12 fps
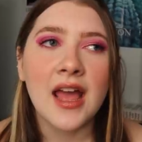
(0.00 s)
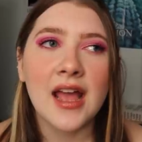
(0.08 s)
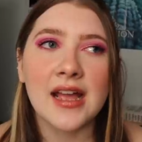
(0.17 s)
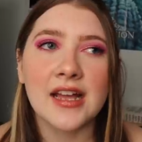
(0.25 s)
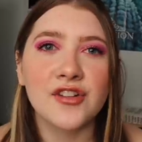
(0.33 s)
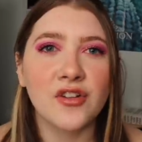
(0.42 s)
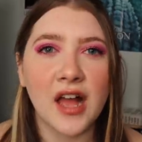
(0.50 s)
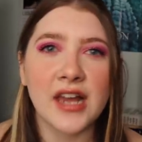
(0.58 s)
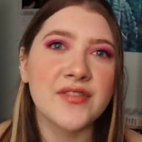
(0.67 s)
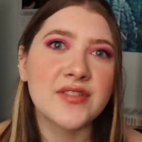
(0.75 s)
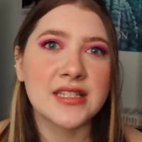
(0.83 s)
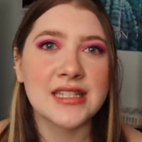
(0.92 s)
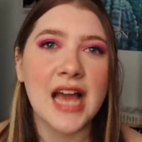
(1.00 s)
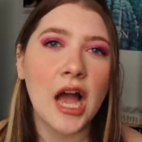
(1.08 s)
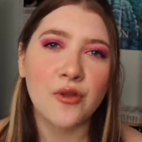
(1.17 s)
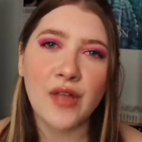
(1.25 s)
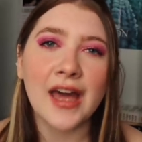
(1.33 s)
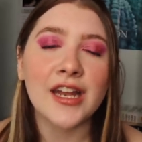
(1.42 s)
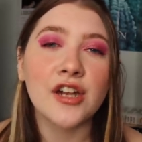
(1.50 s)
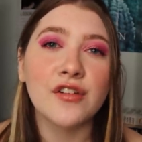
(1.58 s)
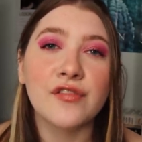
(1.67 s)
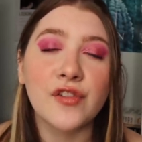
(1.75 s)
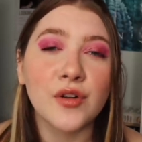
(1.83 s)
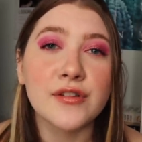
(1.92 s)
And you'll kind of see how that
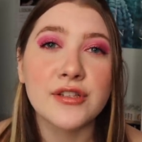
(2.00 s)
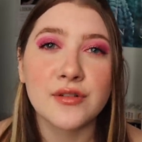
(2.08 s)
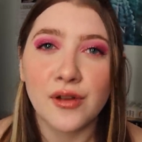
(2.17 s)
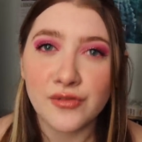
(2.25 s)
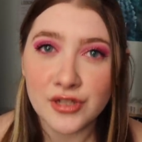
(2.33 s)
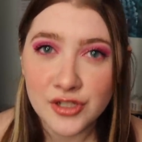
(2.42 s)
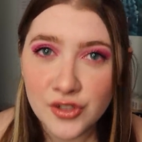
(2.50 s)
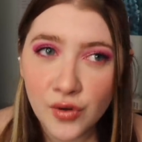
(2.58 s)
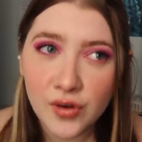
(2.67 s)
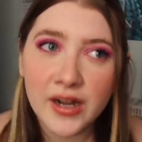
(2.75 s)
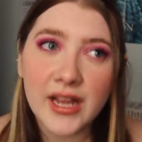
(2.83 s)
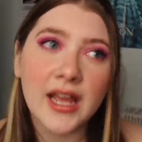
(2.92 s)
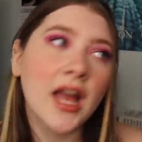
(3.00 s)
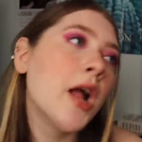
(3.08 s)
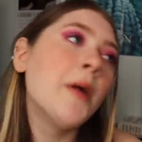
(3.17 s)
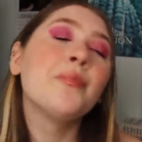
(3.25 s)
unfolds throughout the story.